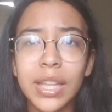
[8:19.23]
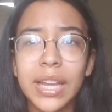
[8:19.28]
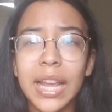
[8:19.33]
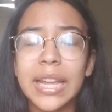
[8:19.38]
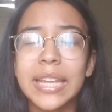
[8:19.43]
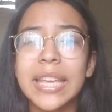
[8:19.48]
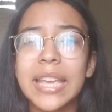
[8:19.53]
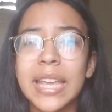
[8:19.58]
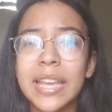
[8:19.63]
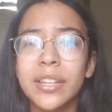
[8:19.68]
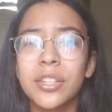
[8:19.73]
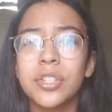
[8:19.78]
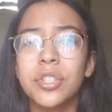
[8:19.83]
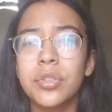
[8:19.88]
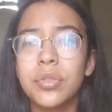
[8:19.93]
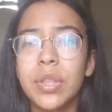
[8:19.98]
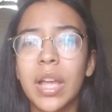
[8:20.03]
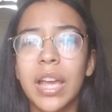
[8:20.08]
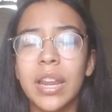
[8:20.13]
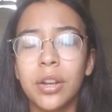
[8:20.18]
Like, I can't
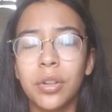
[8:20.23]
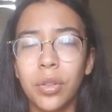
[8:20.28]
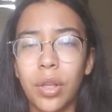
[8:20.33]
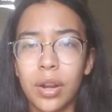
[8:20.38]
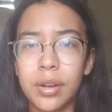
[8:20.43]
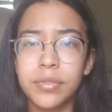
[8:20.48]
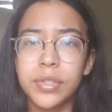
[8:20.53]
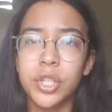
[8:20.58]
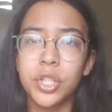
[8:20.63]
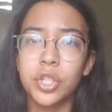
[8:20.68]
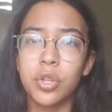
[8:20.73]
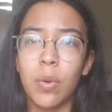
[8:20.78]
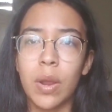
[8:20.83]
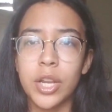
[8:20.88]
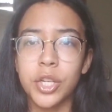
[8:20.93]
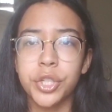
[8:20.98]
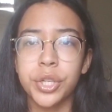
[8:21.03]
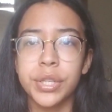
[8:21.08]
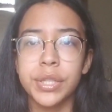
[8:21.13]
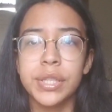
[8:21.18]
do that in a lot of
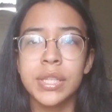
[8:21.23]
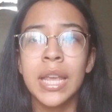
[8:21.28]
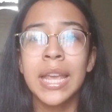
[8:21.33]
situations.